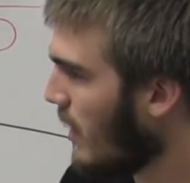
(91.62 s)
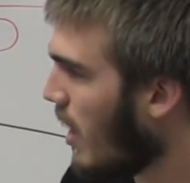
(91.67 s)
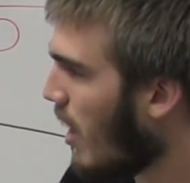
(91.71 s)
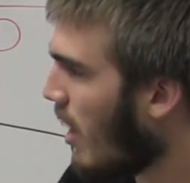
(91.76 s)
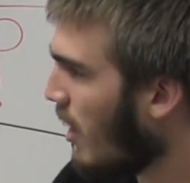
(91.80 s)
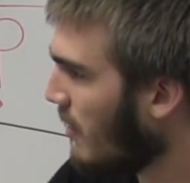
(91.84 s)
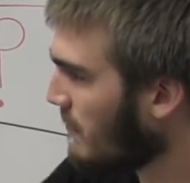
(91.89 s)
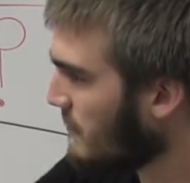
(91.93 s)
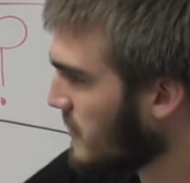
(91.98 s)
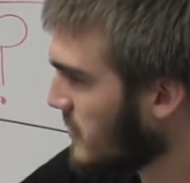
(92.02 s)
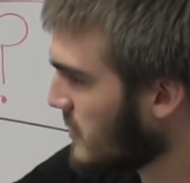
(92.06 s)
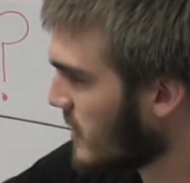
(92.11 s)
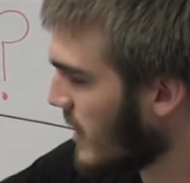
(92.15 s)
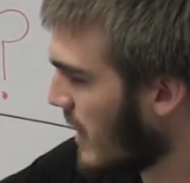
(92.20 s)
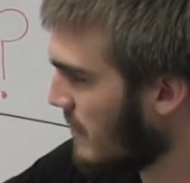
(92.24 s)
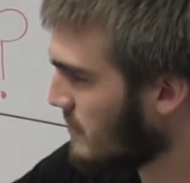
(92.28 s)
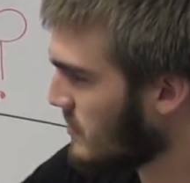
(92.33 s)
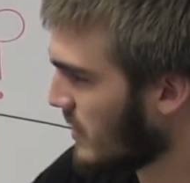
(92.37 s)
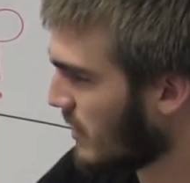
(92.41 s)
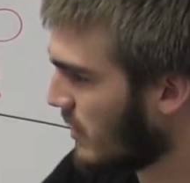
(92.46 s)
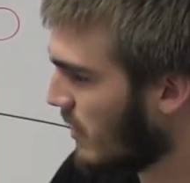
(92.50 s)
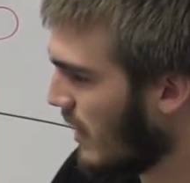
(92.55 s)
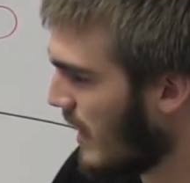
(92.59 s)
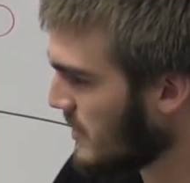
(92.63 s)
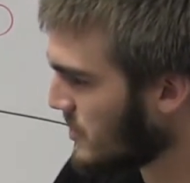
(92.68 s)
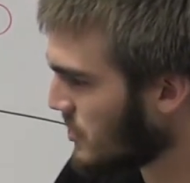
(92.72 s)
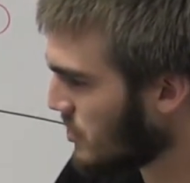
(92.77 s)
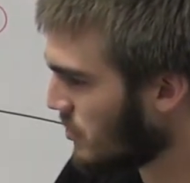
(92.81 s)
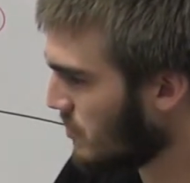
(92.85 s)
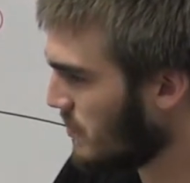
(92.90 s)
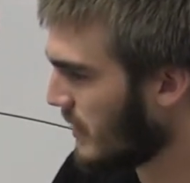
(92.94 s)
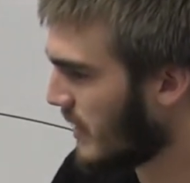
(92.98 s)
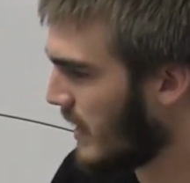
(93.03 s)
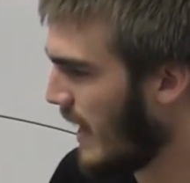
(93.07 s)
oftentimes in
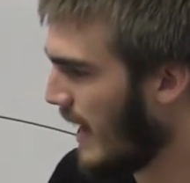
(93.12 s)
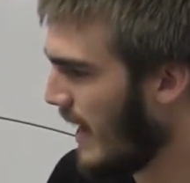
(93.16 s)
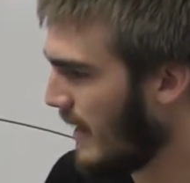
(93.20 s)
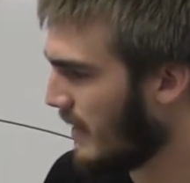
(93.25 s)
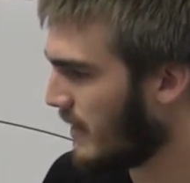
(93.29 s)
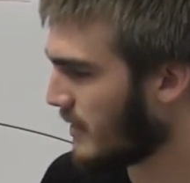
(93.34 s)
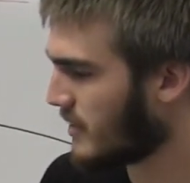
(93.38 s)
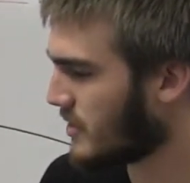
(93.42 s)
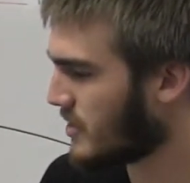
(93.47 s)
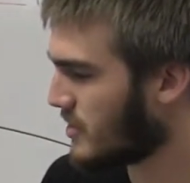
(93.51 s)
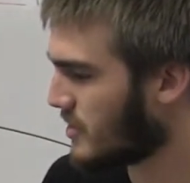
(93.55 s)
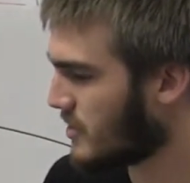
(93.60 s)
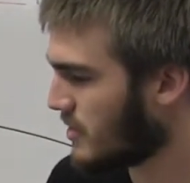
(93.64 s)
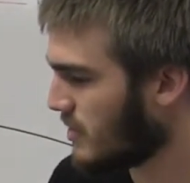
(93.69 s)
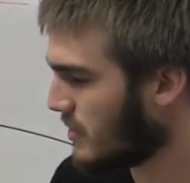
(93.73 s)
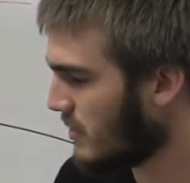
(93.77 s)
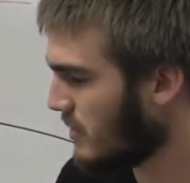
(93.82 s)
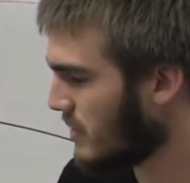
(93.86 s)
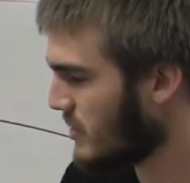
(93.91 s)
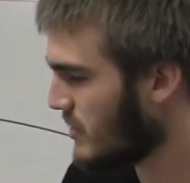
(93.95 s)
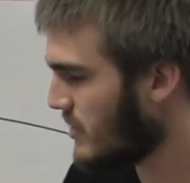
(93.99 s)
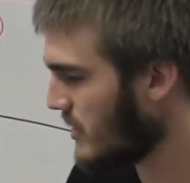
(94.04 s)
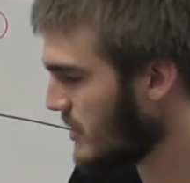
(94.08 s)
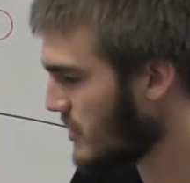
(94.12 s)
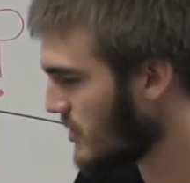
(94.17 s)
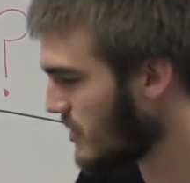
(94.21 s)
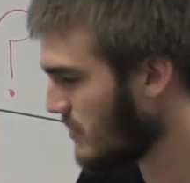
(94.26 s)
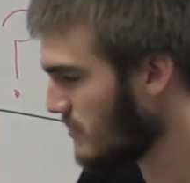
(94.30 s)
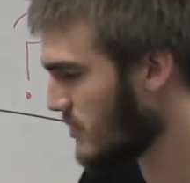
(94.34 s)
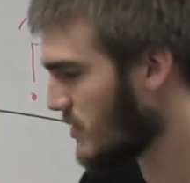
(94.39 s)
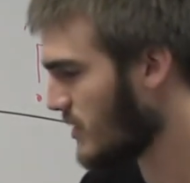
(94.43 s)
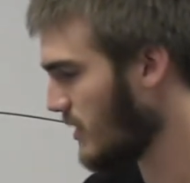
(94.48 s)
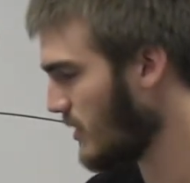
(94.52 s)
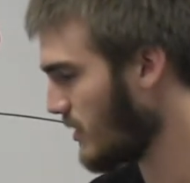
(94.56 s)
classical mechanics, the
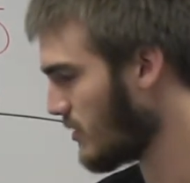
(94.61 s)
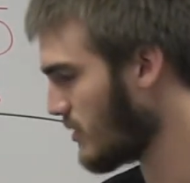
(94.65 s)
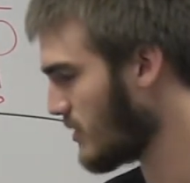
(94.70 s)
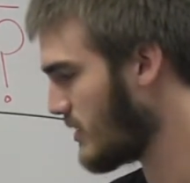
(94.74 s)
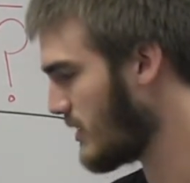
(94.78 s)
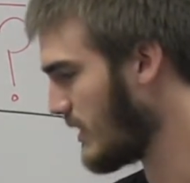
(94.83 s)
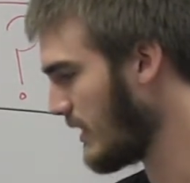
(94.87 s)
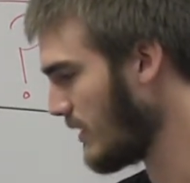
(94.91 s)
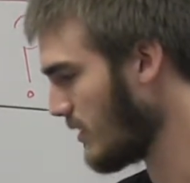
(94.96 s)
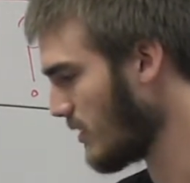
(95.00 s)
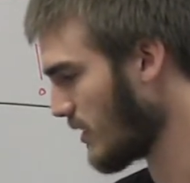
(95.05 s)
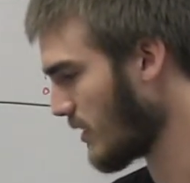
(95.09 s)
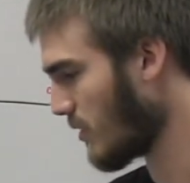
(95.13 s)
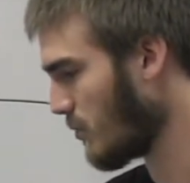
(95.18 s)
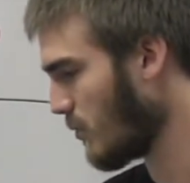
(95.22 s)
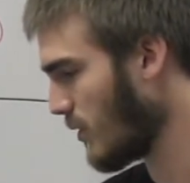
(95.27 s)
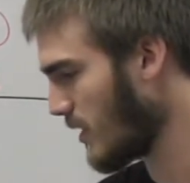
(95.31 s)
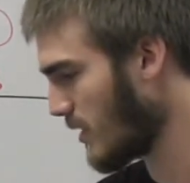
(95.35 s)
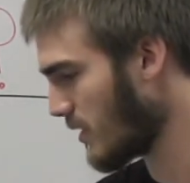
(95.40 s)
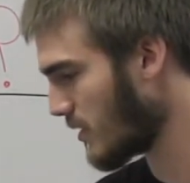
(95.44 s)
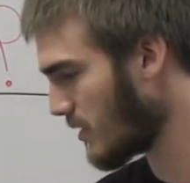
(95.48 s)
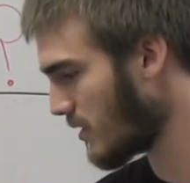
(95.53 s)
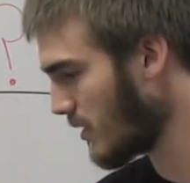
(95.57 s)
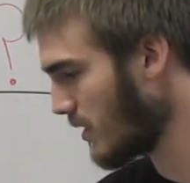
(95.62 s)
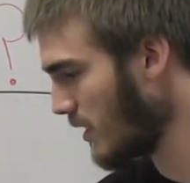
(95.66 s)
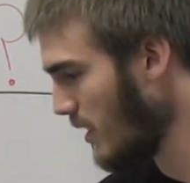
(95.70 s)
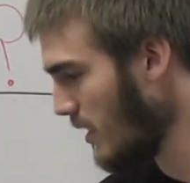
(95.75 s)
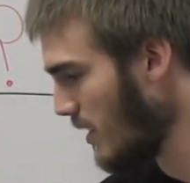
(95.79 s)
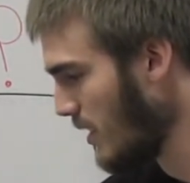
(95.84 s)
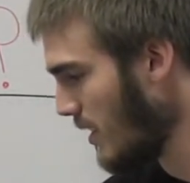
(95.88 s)
systems that you're dealing with